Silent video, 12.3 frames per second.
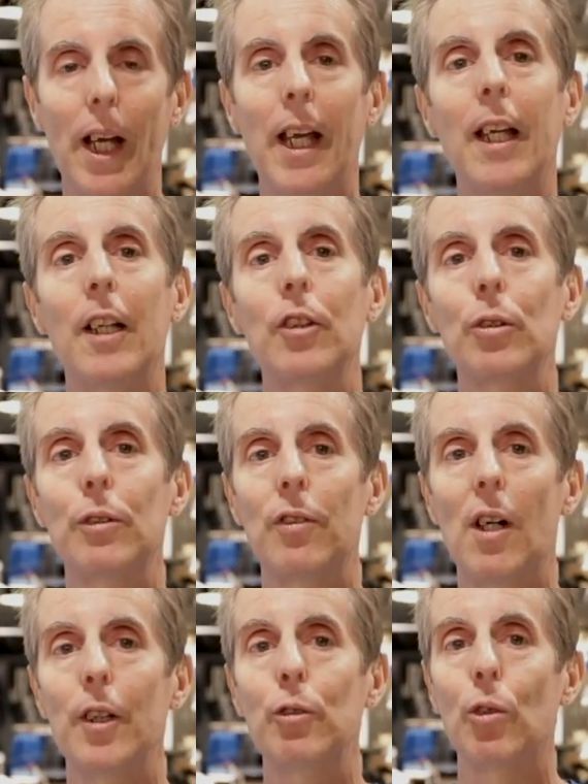and you'll
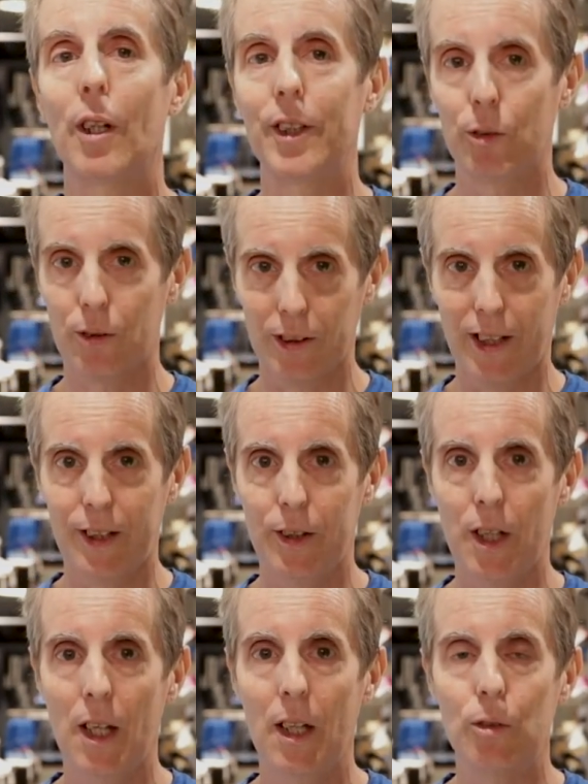find running-related
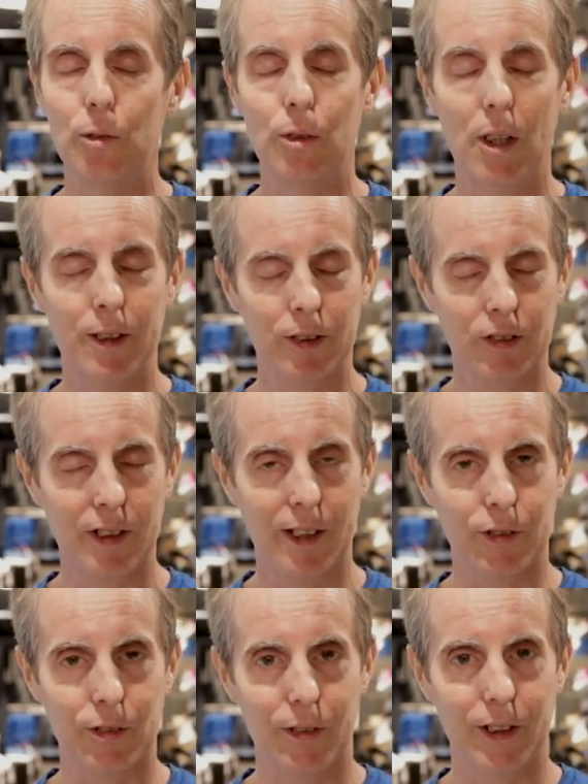
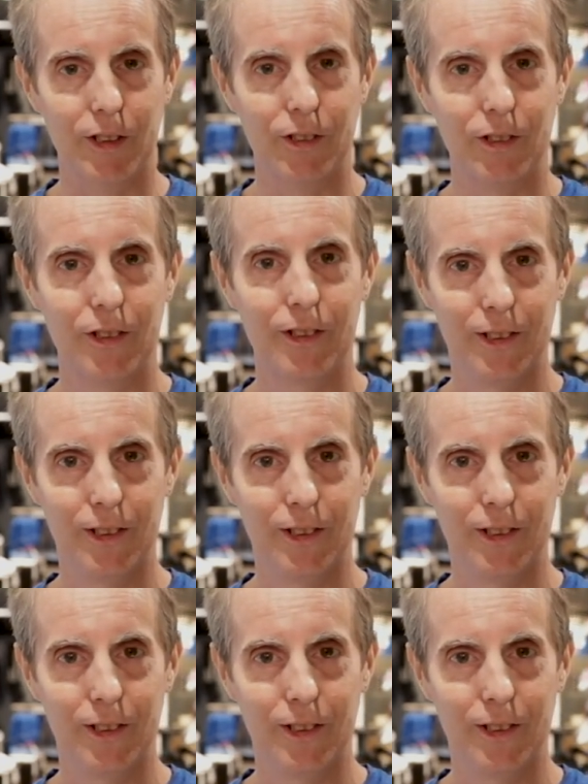accessories.